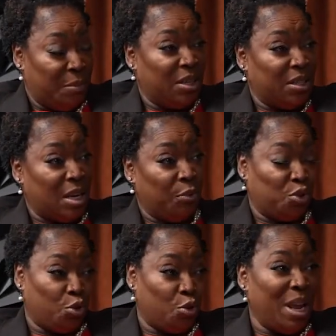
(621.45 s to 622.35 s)
because I was
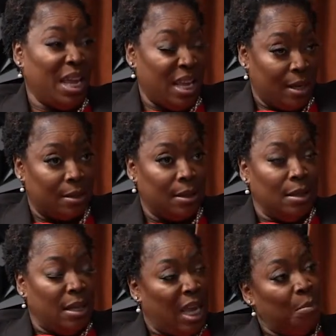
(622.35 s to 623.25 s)
trained
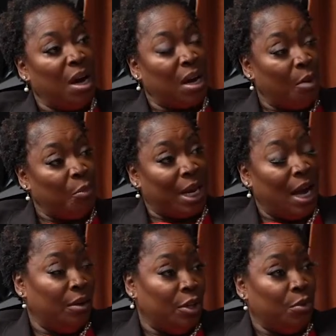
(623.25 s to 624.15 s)
in Montgomery
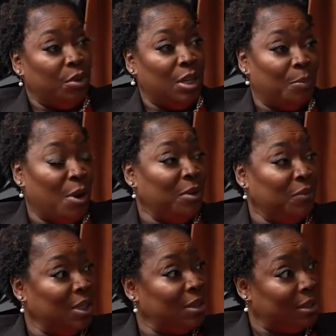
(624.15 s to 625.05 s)
County through the Department of
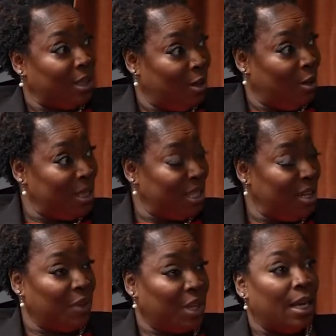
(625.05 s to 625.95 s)
Justice, telling on
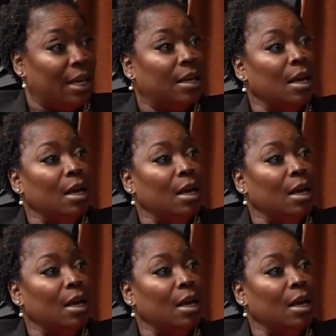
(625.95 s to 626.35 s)
myself again,